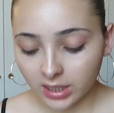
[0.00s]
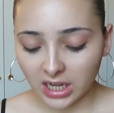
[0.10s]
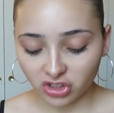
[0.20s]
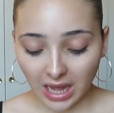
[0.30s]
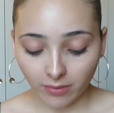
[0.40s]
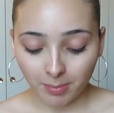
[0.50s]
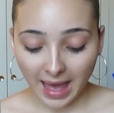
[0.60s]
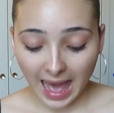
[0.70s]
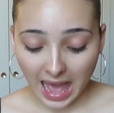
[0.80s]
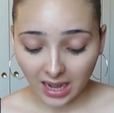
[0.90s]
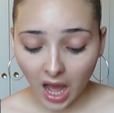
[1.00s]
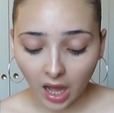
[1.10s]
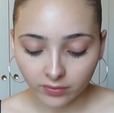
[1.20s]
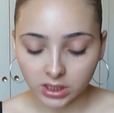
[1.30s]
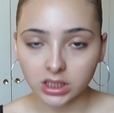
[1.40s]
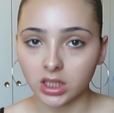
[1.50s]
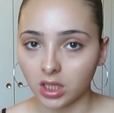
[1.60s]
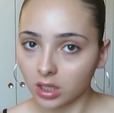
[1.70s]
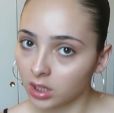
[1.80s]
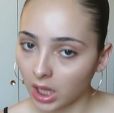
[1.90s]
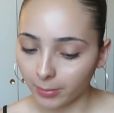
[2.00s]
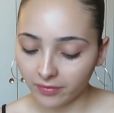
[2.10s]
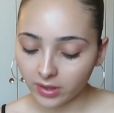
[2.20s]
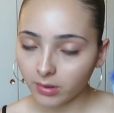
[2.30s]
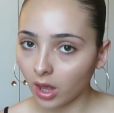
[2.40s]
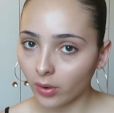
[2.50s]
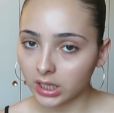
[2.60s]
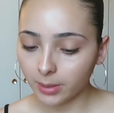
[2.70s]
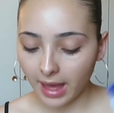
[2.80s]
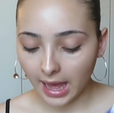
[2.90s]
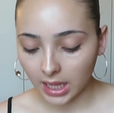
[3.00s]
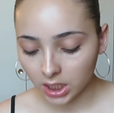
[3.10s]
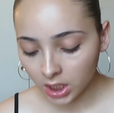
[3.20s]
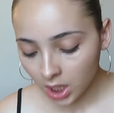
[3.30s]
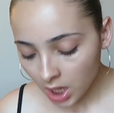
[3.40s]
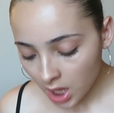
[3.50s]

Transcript: Then I just have a pad. Obviously, I'm a female, I need a pad.